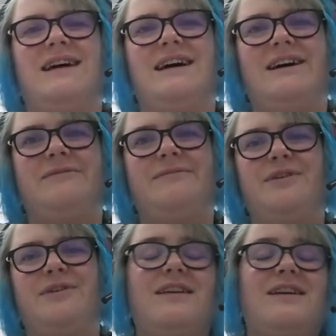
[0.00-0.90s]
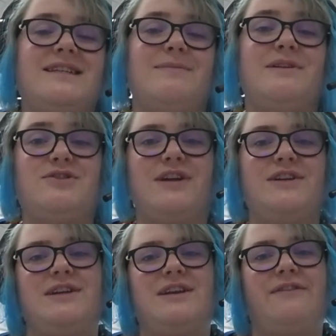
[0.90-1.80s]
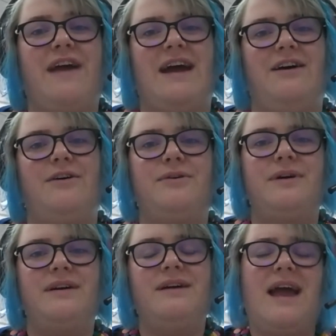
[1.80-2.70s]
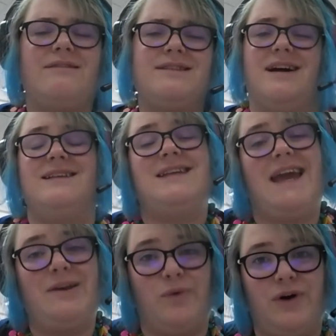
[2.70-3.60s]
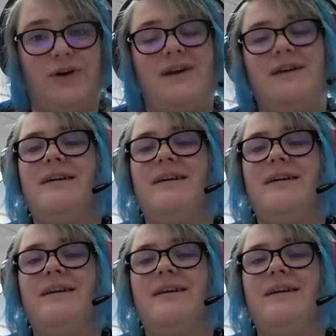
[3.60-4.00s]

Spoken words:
demonstration of how science can work.